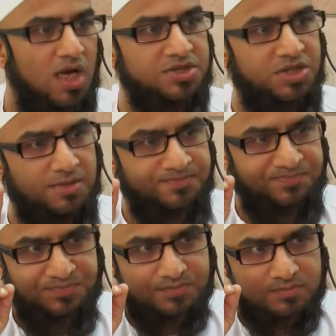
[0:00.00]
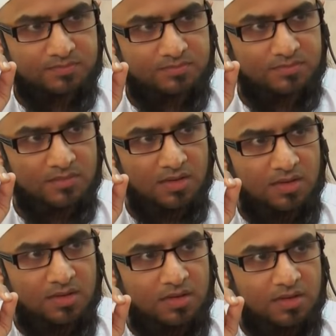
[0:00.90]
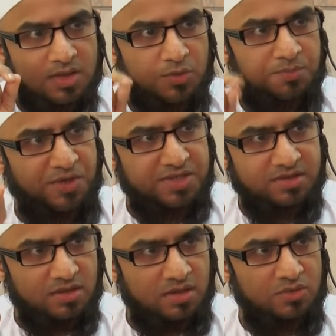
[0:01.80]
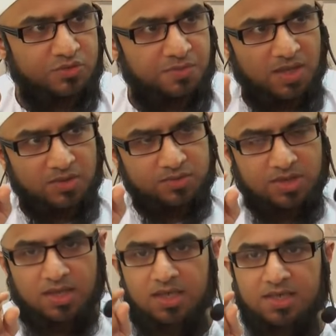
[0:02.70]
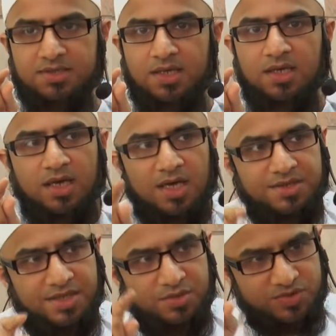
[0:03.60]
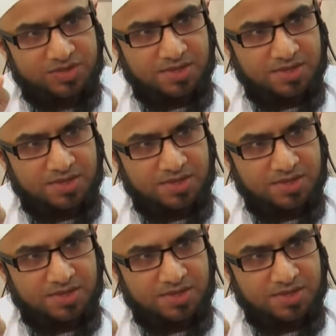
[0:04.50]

haja. He would praise Allah subhanahu wa ta'ala, and then he would